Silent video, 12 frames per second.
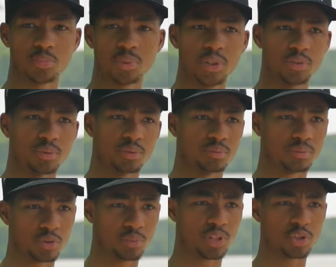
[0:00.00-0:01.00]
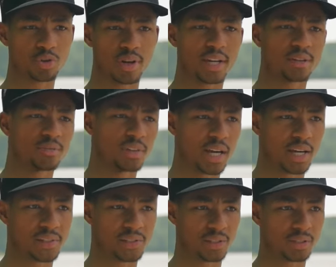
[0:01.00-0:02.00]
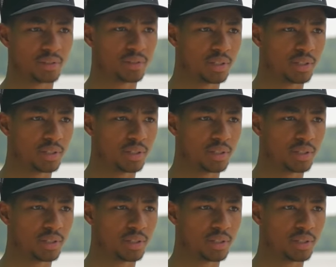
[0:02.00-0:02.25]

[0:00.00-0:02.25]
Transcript: peaceful, so many dragonflies and